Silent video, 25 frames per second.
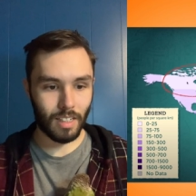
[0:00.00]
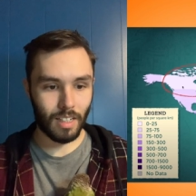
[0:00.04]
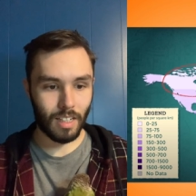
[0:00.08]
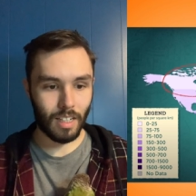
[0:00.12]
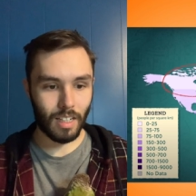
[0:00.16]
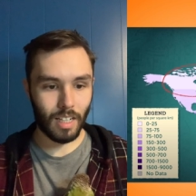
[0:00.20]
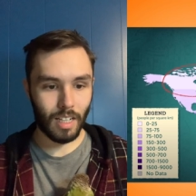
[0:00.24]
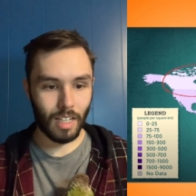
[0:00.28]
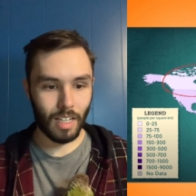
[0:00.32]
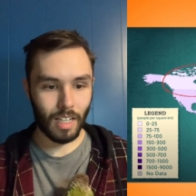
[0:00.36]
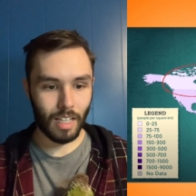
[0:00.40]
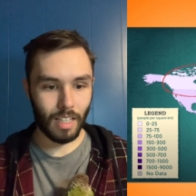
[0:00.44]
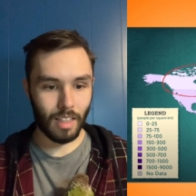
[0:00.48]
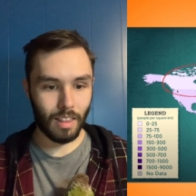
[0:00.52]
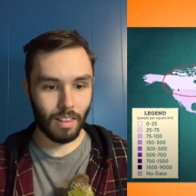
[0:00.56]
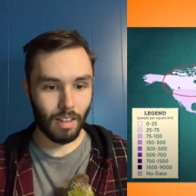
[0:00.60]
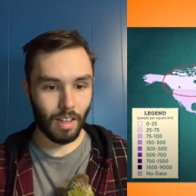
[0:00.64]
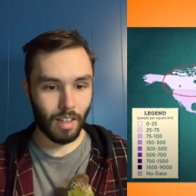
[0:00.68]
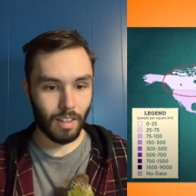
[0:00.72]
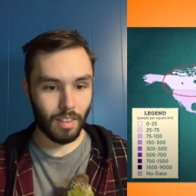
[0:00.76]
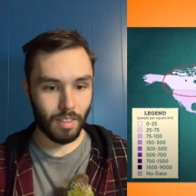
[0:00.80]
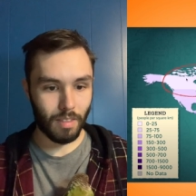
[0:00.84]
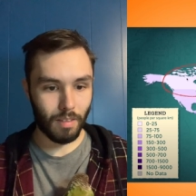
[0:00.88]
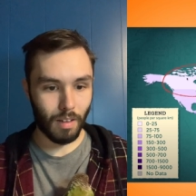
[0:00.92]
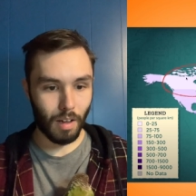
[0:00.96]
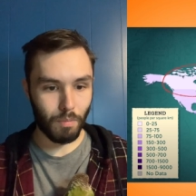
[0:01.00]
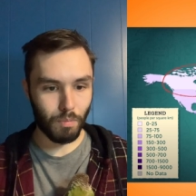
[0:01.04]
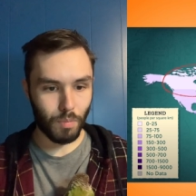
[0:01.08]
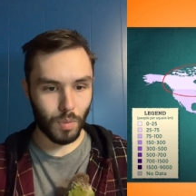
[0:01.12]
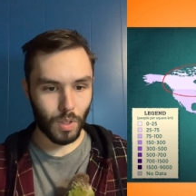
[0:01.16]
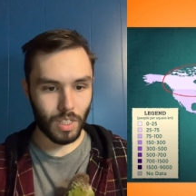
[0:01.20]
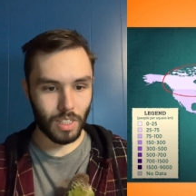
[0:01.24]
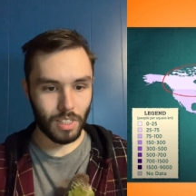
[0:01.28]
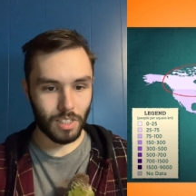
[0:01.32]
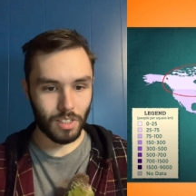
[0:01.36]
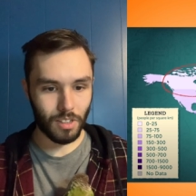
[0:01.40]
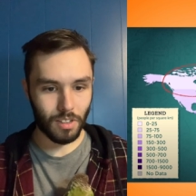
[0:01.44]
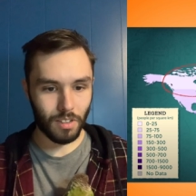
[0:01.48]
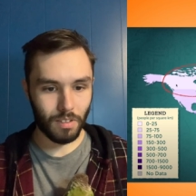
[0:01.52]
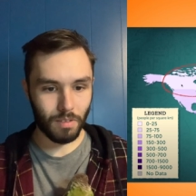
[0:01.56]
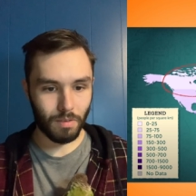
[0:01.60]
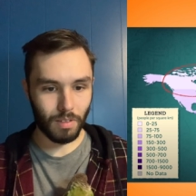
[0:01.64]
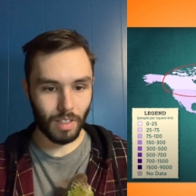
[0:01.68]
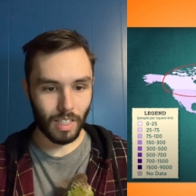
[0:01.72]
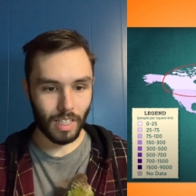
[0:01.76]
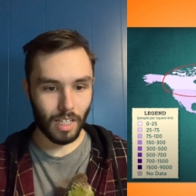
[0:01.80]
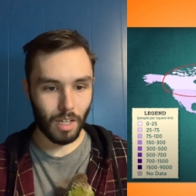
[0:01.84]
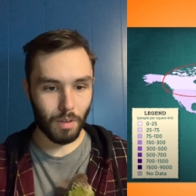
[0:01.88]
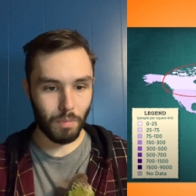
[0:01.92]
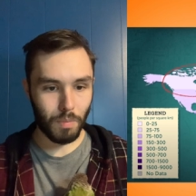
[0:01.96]
Uh, I, I I'm pretty sure
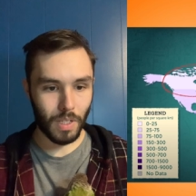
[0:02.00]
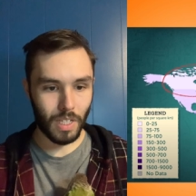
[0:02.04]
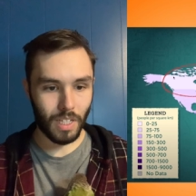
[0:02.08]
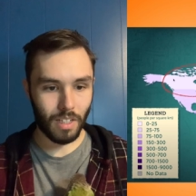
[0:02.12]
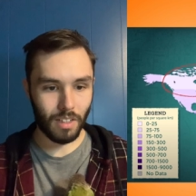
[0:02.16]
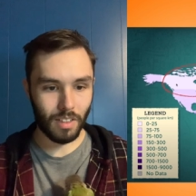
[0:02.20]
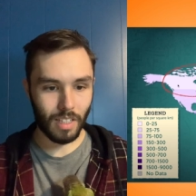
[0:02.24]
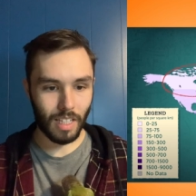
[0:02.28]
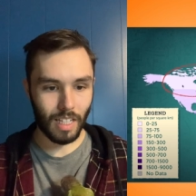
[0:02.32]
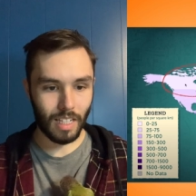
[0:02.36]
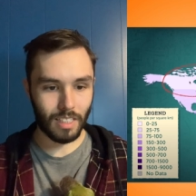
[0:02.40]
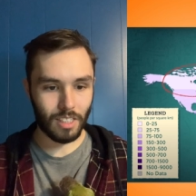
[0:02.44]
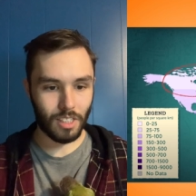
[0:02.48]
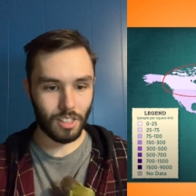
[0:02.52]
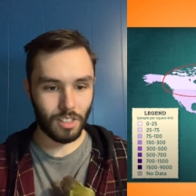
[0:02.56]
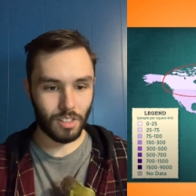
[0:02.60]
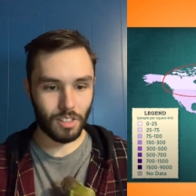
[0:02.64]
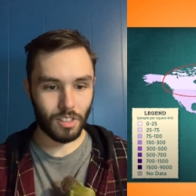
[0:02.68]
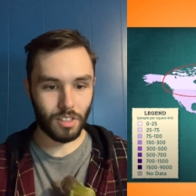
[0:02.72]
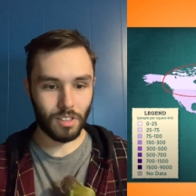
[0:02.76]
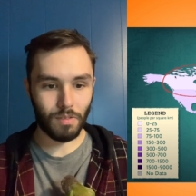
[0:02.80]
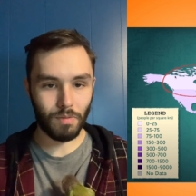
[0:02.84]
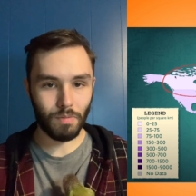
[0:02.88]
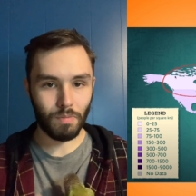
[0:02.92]
like up here that just